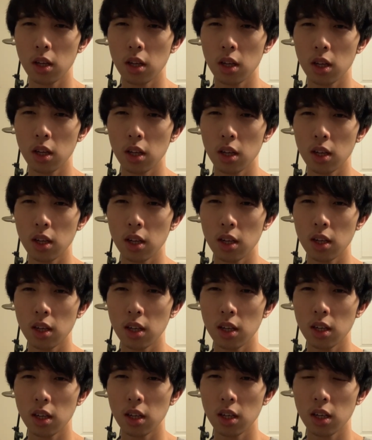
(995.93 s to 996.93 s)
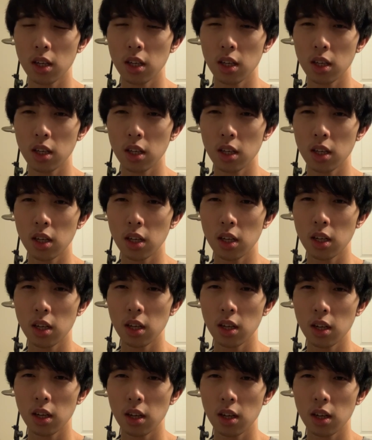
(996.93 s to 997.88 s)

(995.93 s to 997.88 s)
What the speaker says: No one is speaking in this clip.